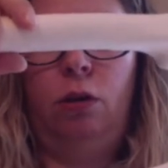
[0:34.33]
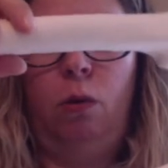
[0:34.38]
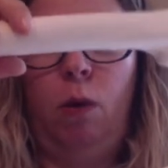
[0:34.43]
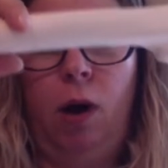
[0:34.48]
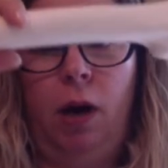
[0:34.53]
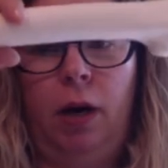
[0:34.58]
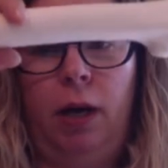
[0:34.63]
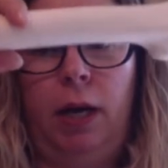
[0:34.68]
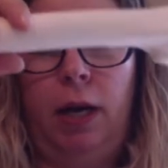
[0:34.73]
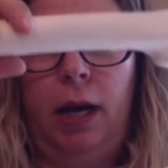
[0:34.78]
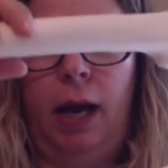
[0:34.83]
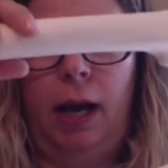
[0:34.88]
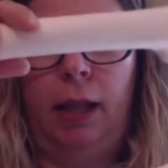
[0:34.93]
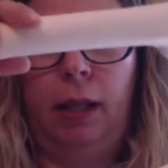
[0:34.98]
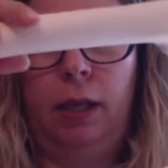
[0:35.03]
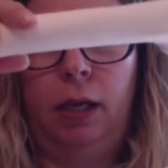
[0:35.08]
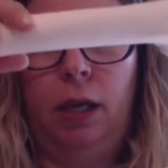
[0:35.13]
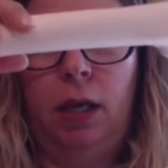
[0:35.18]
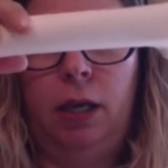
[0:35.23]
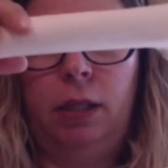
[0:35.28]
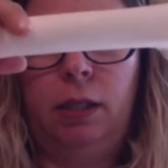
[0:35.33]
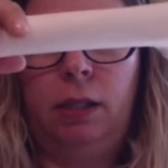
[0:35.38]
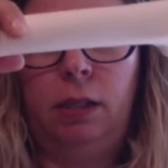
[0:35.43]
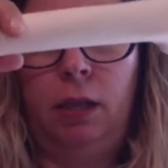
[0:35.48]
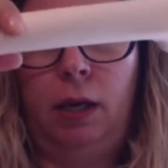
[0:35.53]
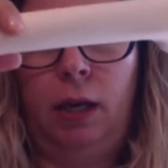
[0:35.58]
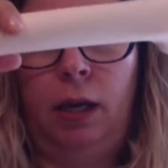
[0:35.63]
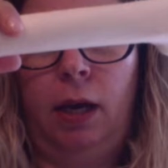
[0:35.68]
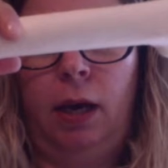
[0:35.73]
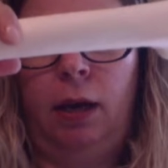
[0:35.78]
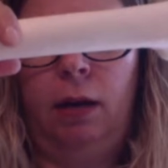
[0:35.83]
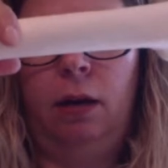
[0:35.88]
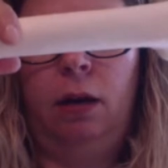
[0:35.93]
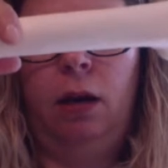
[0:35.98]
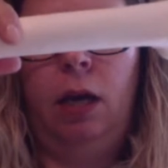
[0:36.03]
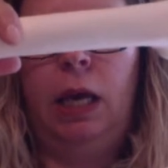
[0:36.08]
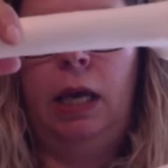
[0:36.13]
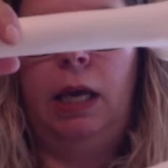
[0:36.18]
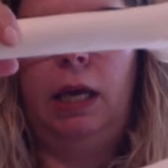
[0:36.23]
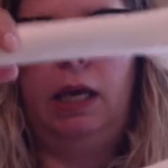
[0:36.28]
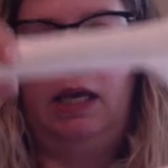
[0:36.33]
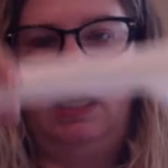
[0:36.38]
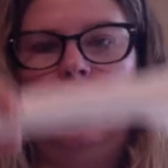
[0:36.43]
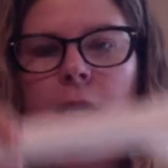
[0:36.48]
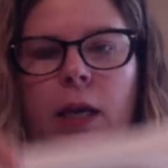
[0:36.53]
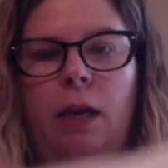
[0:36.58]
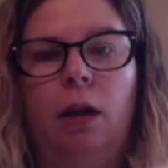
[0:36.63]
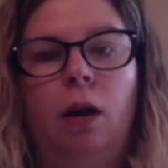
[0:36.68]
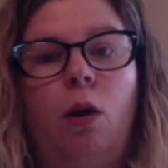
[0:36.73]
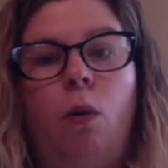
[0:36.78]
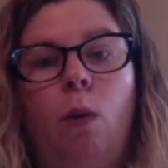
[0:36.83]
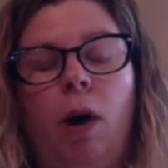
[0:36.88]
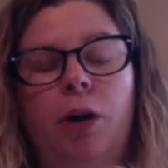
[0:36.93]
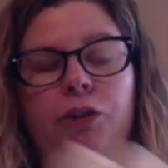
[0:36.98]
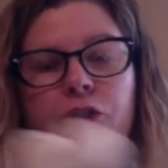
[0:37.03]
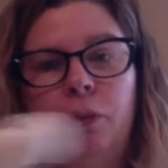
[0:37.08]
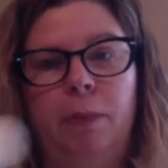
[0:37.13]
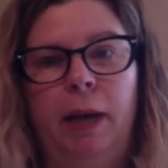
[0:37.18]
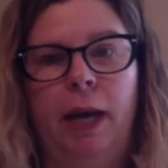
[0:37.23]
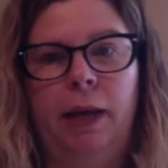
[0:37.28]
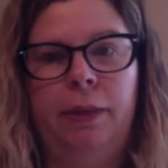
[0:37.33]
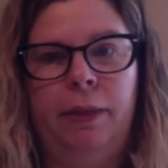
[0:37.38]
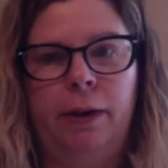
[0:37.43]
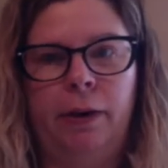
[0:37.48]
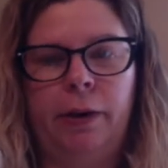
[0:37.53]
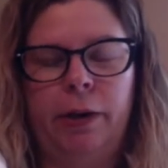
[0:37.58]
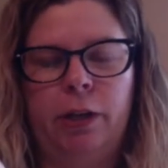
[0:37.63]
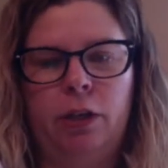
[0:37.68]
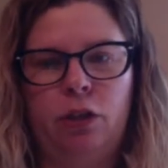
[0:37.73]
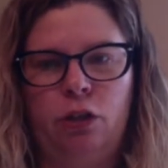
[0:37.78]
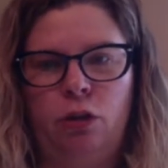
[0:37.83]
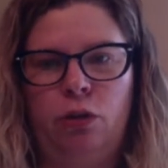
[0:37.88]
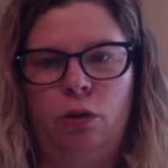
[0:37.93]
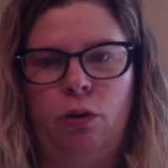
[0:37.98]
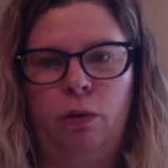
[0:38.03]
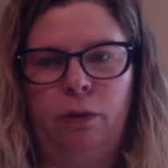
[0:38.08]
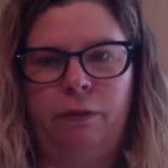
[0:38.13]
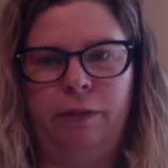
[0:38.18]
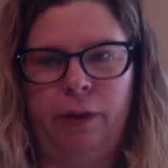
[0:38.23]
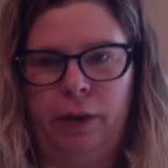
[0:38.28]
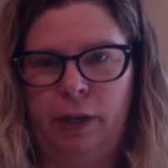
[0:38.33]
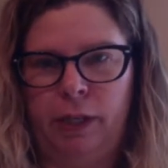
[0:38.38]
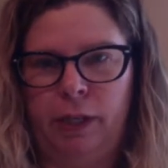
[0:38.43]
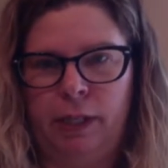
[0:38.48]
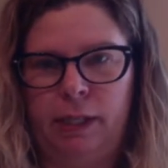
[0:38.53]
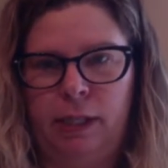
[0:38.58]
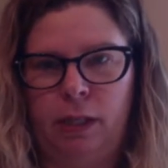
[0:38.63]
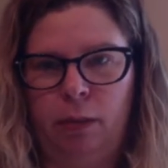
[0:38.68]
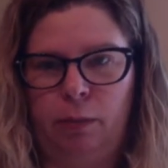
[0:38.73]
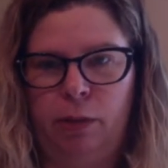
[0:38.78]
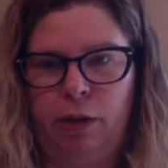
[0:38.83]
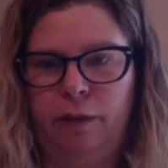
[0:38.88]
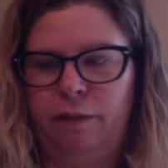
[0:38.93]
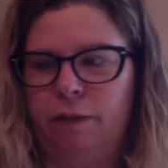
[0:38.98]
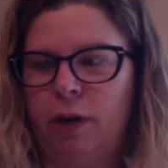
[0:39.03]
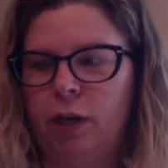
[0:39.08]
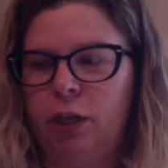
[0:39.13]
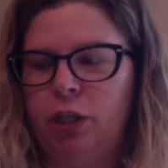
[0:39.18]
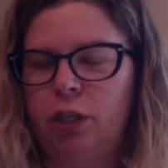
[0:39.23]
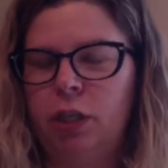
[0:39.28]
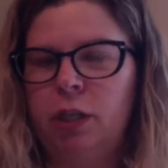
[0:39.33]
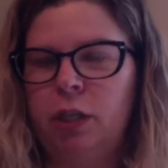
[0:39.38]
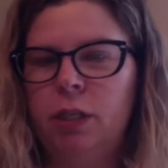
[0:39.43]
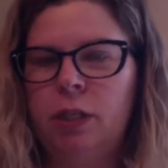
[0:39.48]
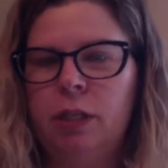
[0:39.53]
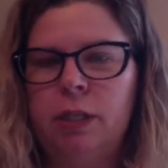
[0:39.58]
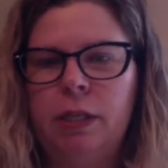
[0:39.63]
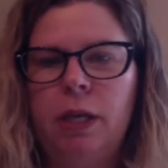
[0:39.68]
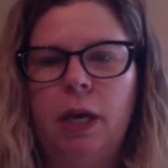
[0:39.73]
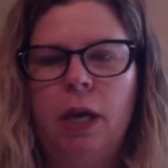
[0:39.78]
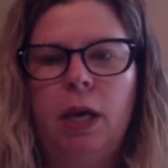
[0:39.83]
are analogous. Again, in a quadruped, they're going to do very similar functions.